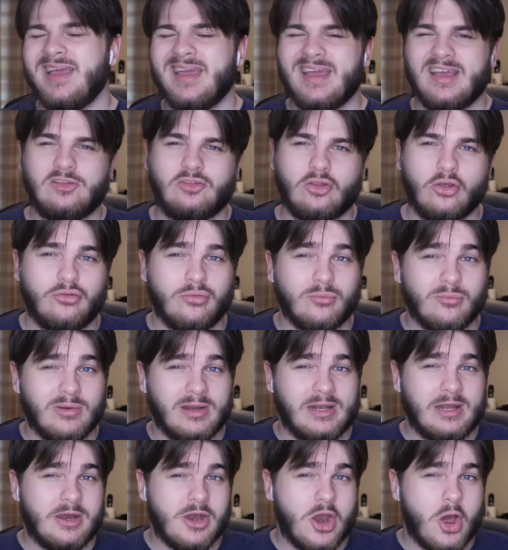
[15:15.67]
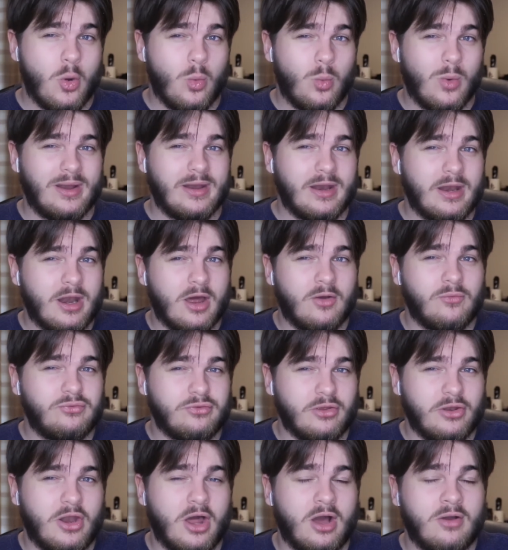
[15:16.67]
he doesn't really know when enough's
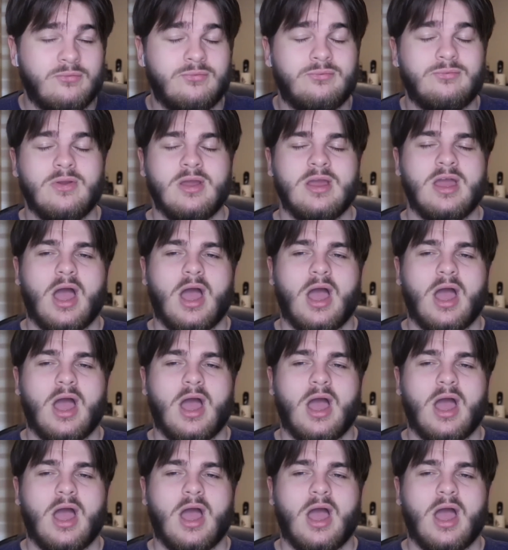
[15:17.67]
enough